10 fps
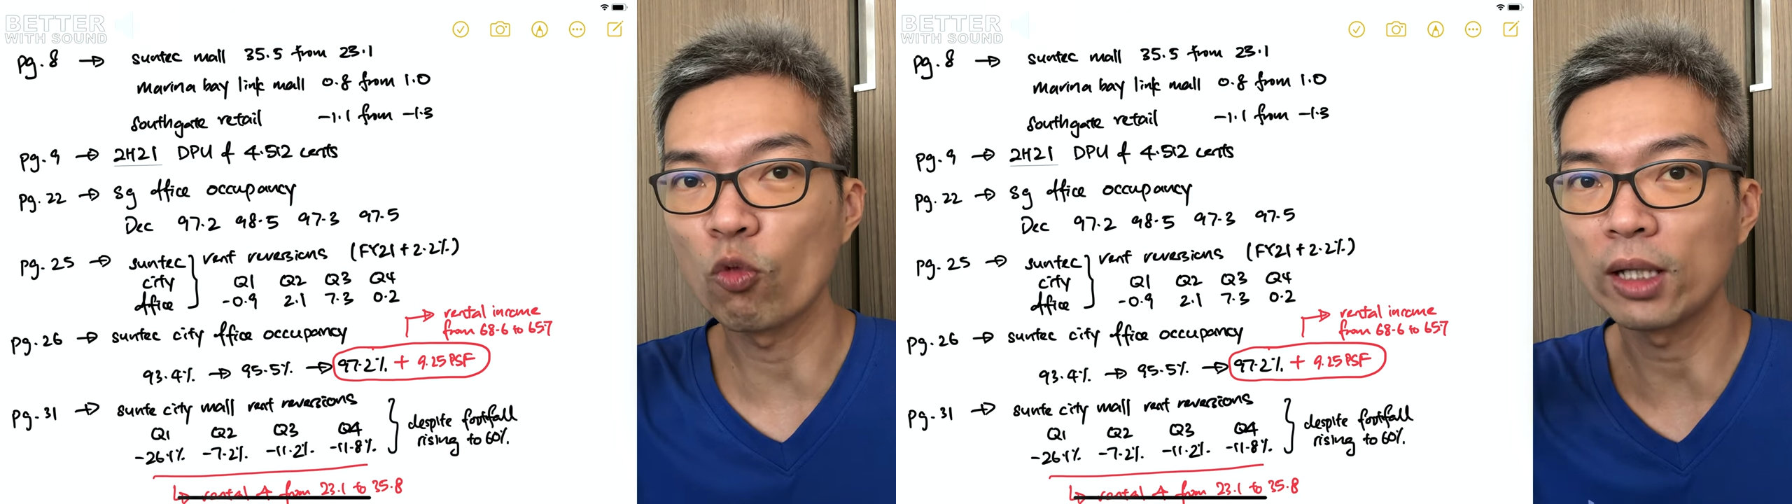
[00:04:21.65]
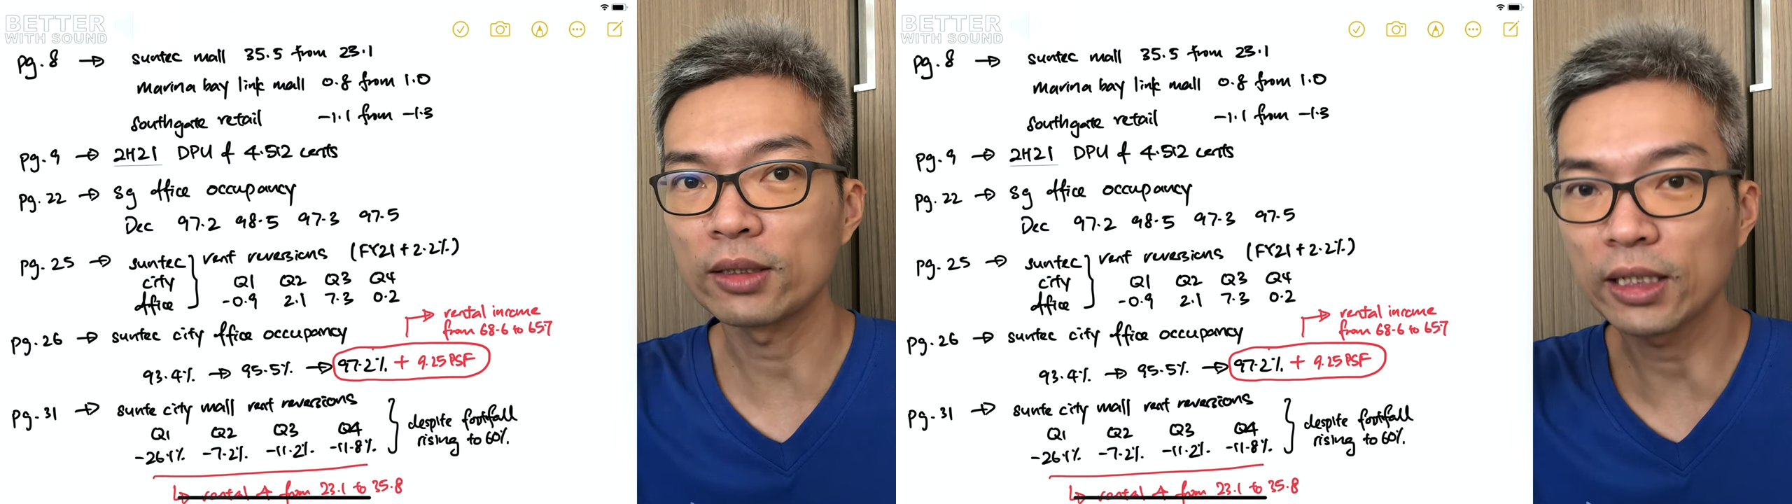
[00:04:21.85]

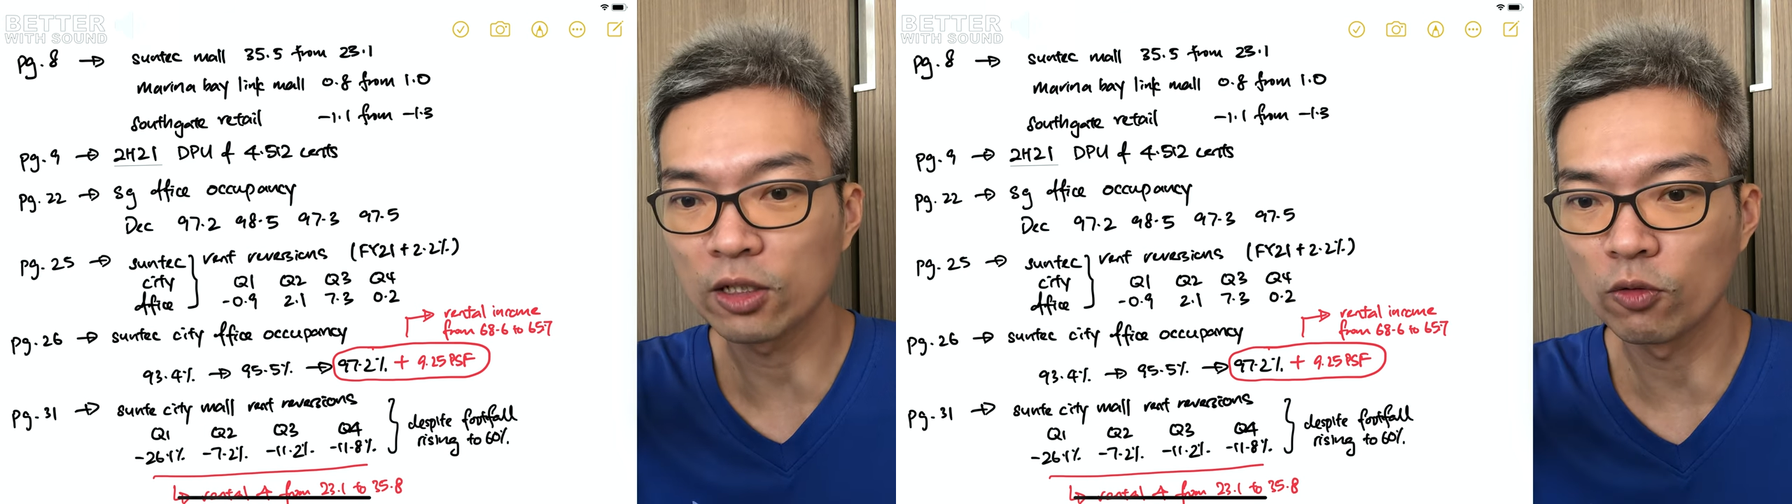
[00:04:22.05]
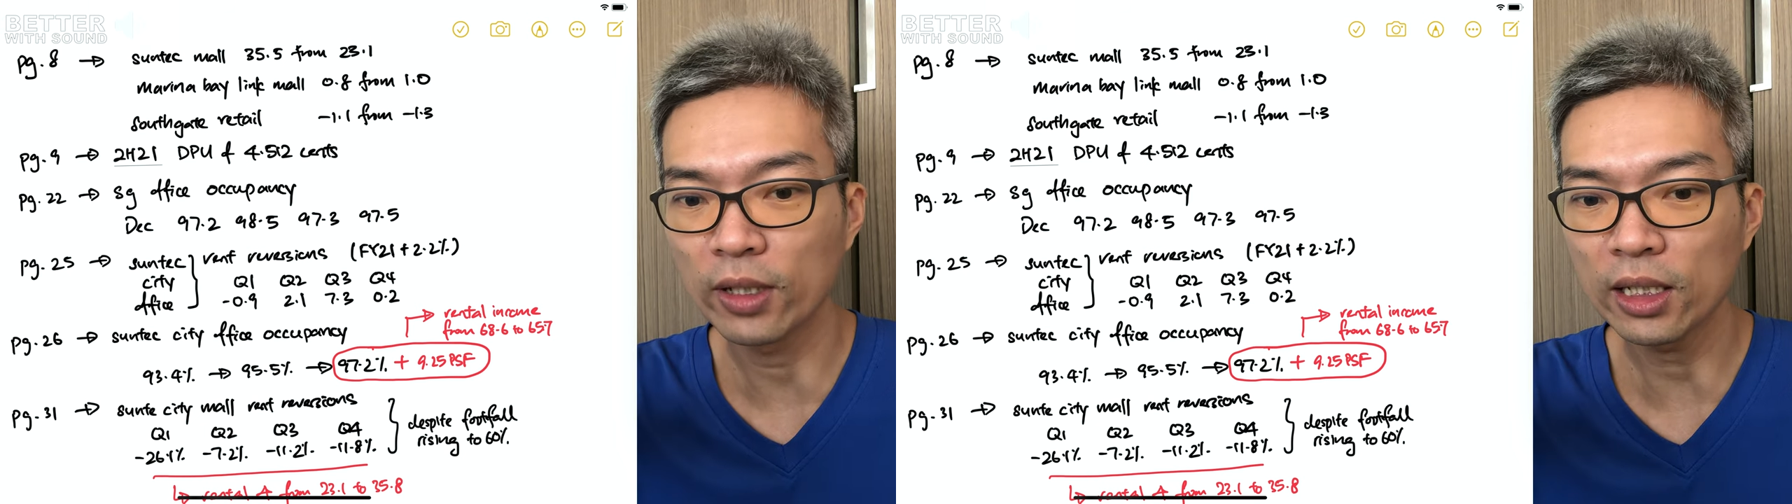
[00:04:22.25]
one
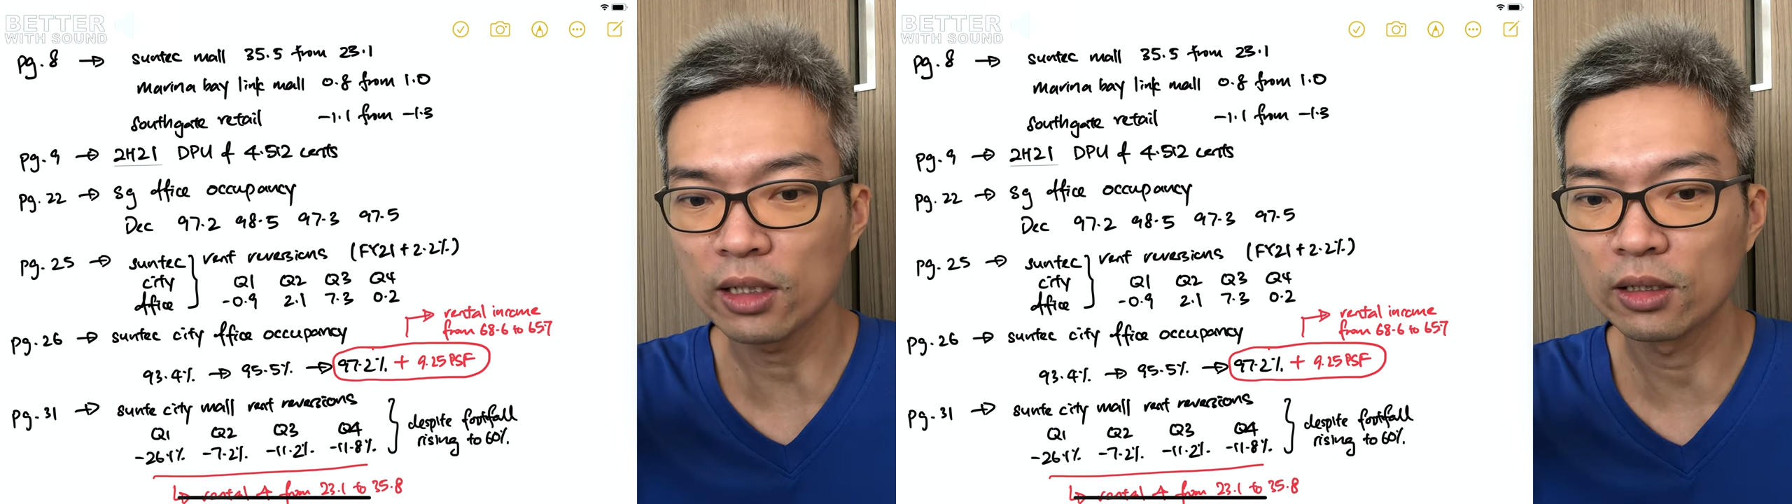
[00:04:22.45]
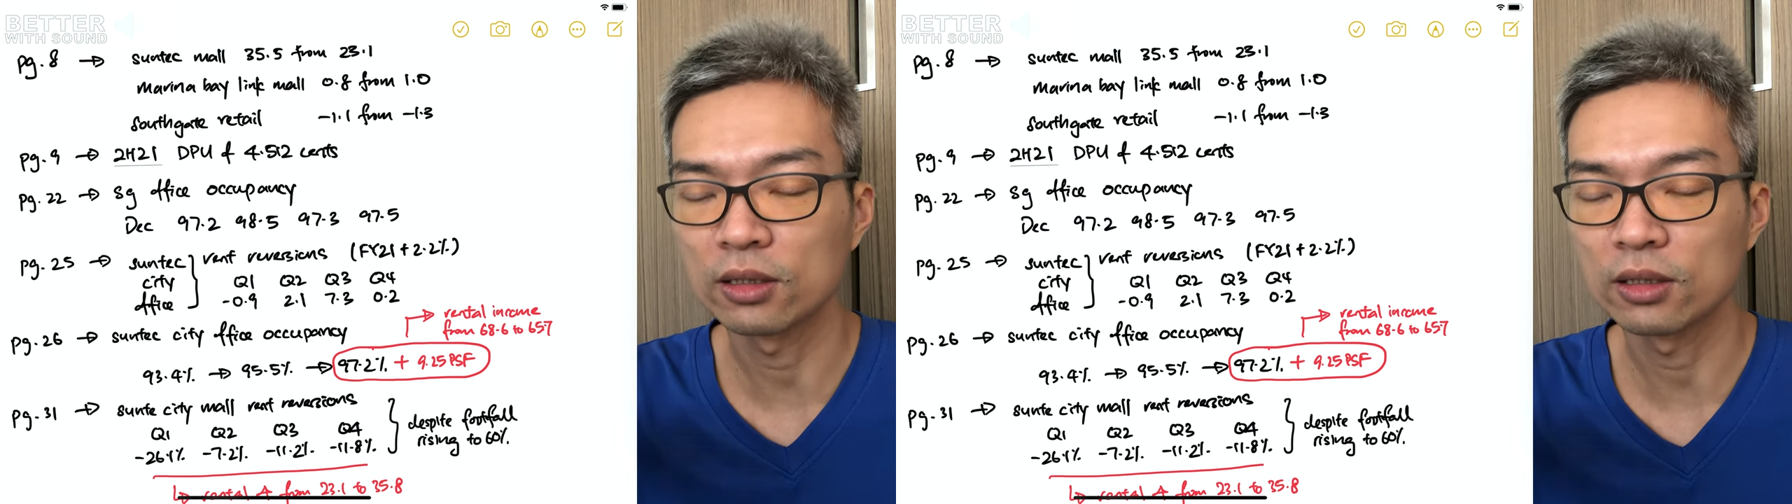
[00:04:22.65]
takeaway